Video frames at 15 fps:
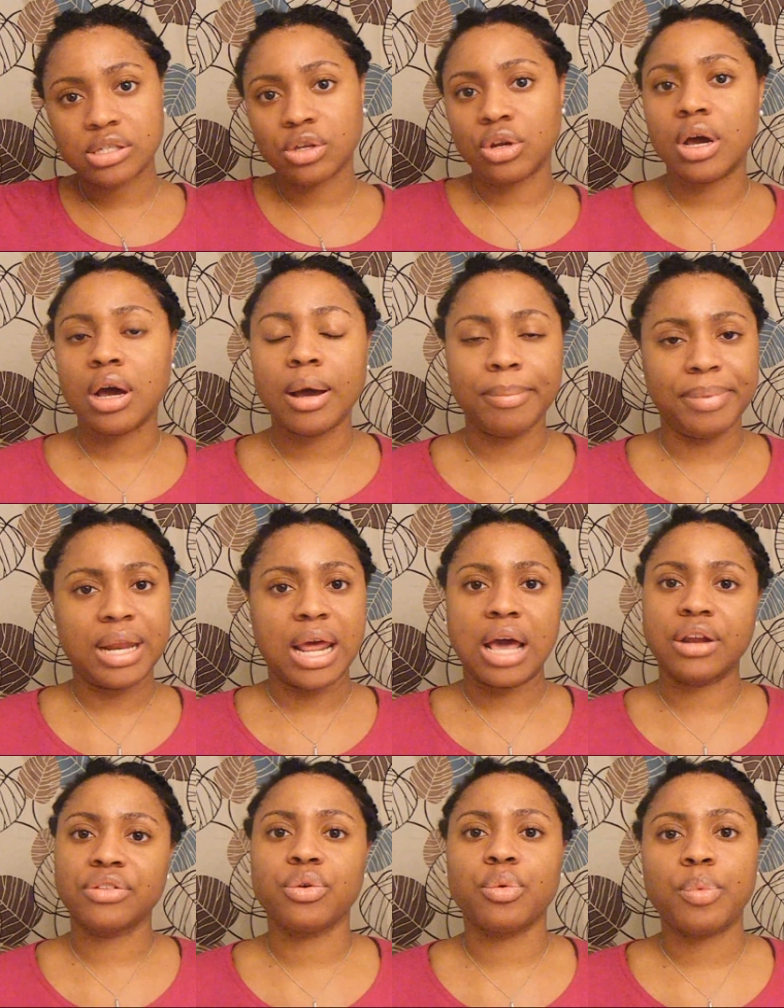is sort of up and
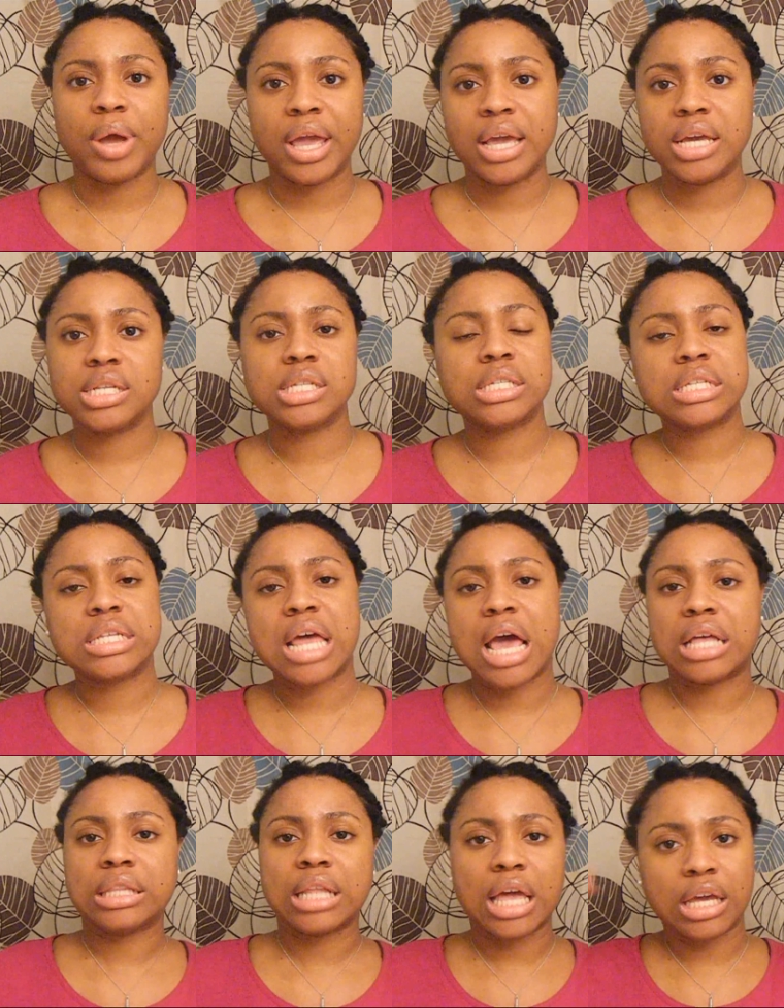out of the way and it's
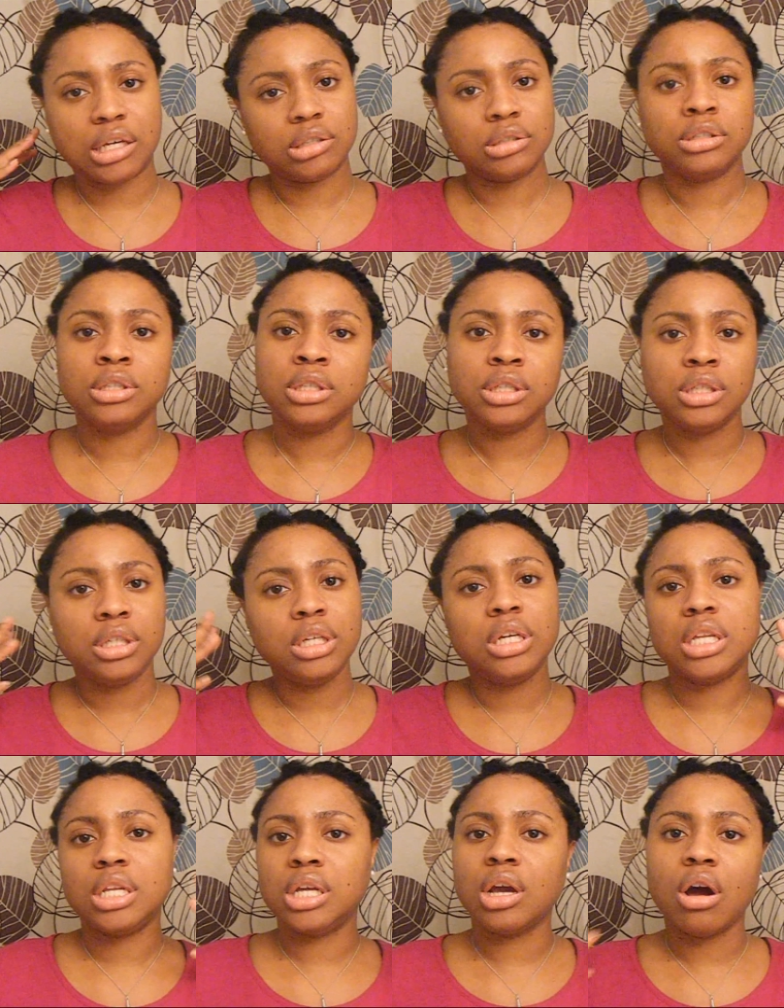not like
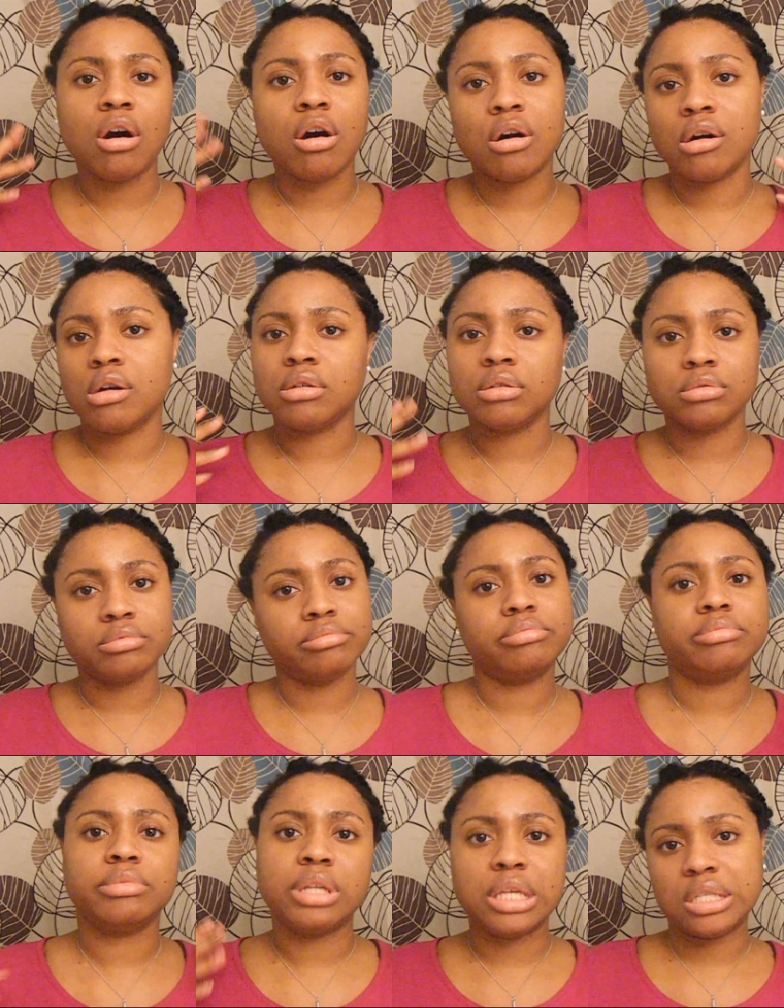getting
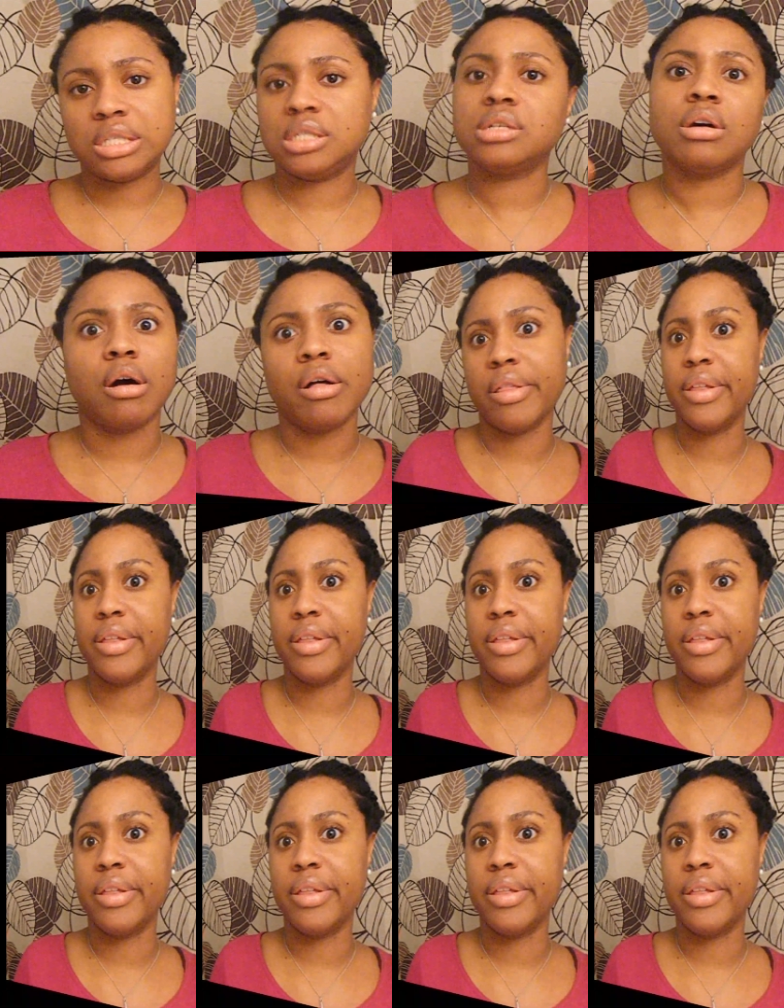all into